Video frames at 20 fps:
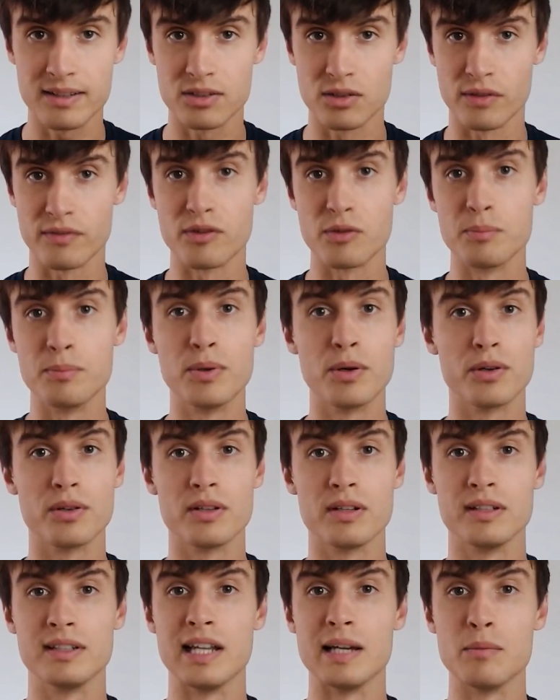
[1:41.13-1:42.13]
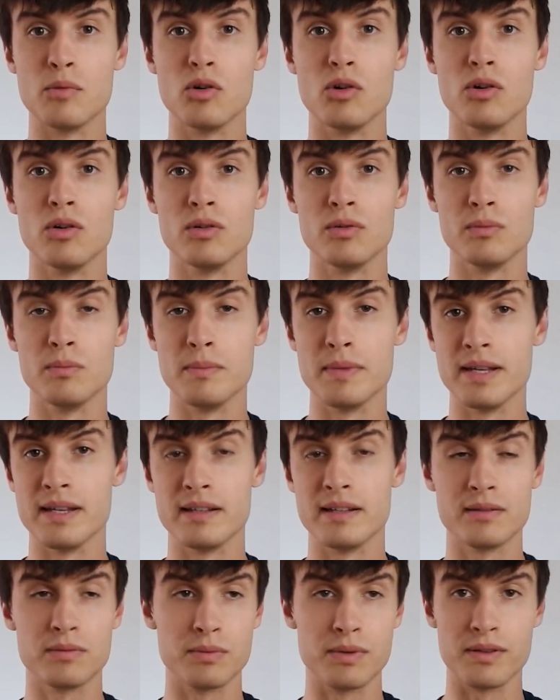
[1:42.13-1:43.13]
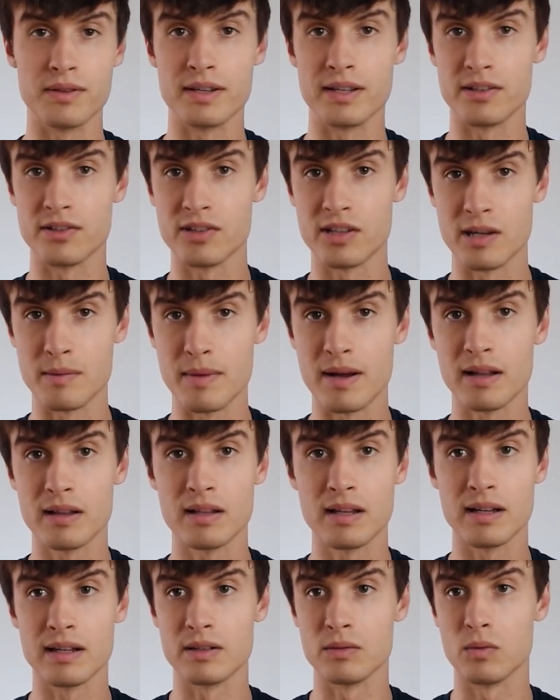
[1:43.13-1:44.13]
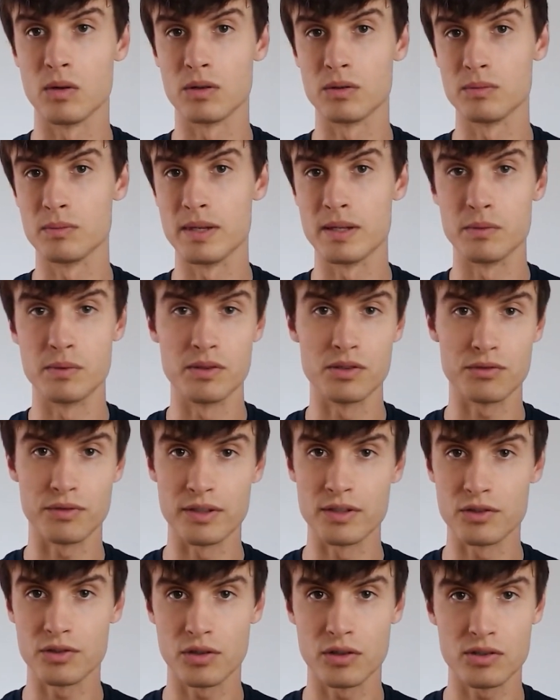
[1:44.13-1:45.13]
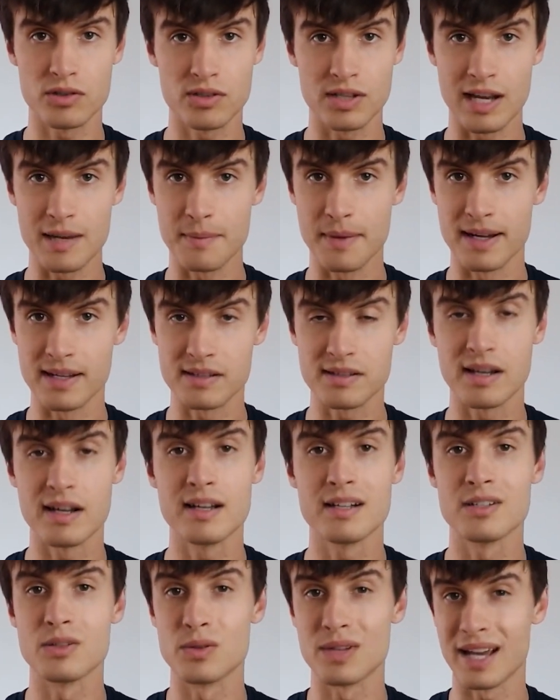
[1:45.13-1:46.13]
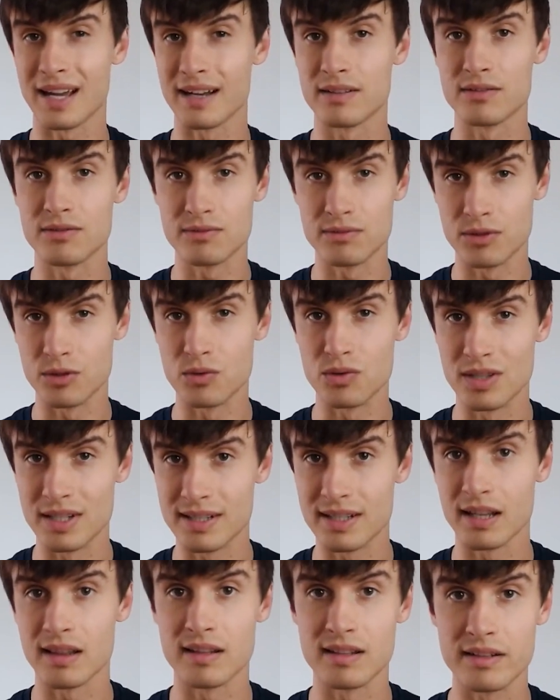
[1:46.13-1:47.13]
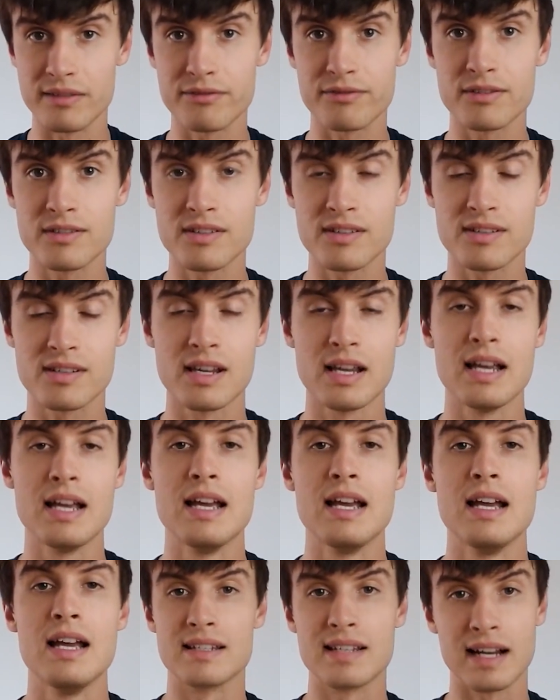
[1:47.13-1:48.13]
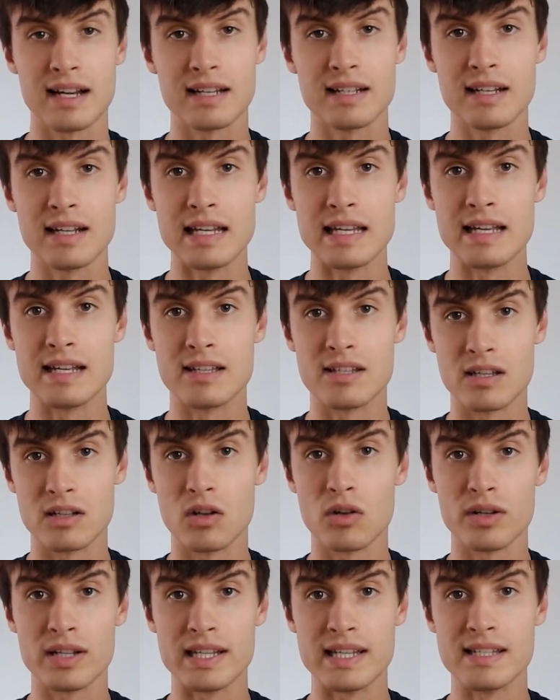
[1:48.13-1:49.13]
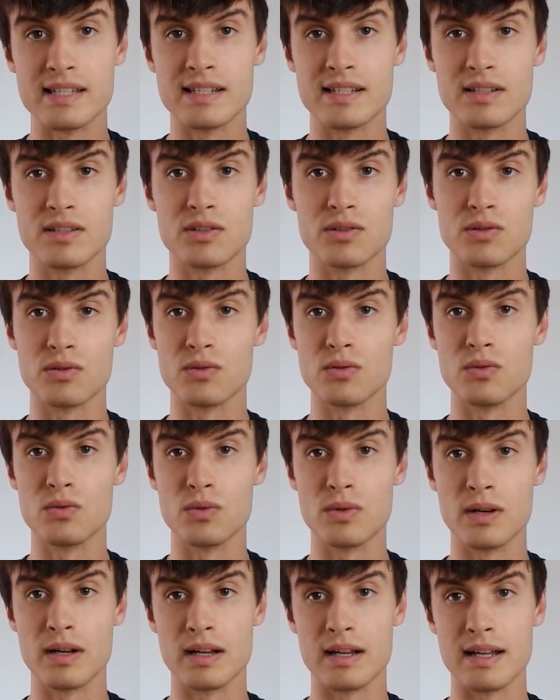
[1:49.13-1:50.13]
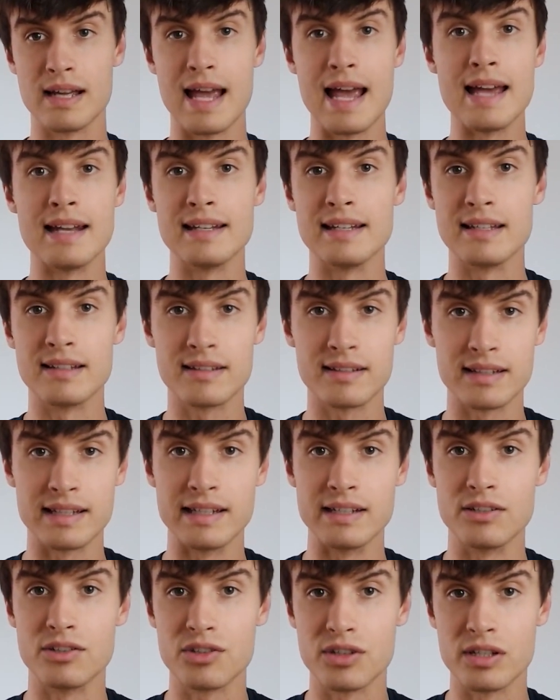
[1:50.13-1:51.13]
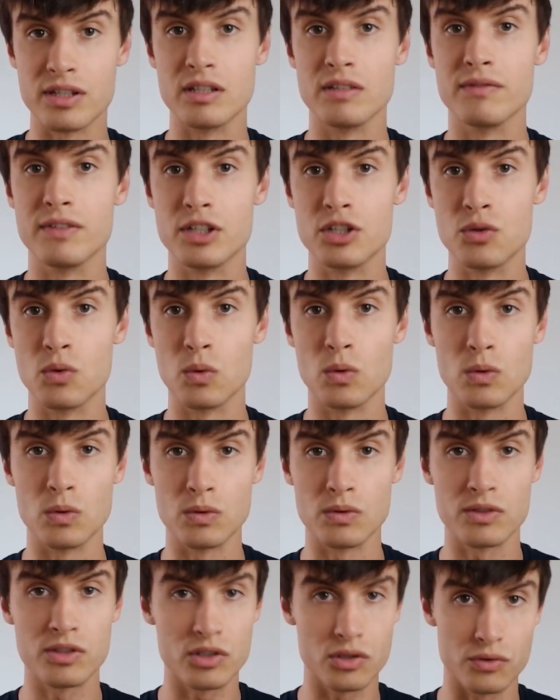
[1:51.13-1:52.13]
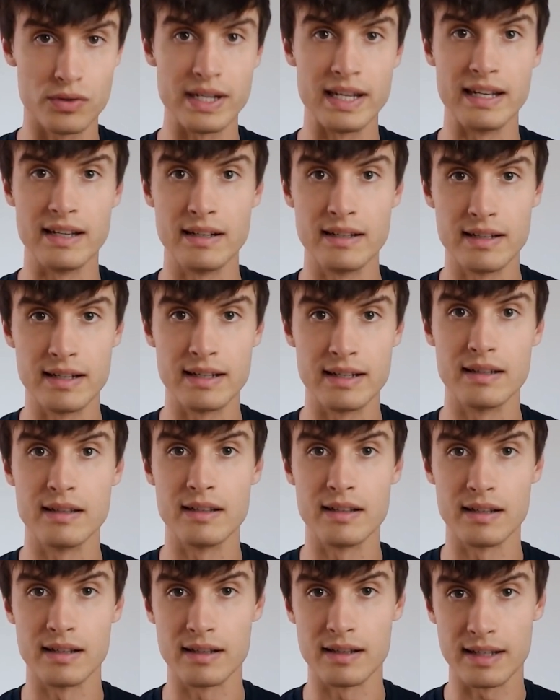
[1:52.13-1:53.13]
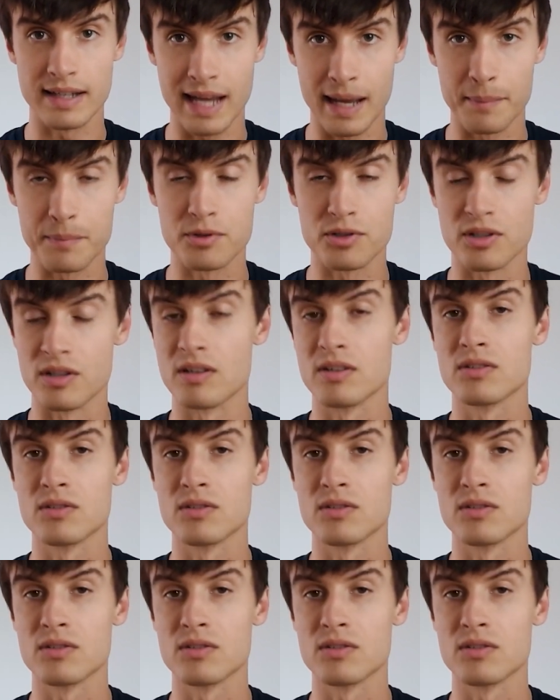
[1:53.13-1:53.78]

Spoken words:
So if you put a demo made with HTML and one made with screenshots side by side, you can usually tell the difference. And secondly, it's a lot easier to edit each individual screen in the capture.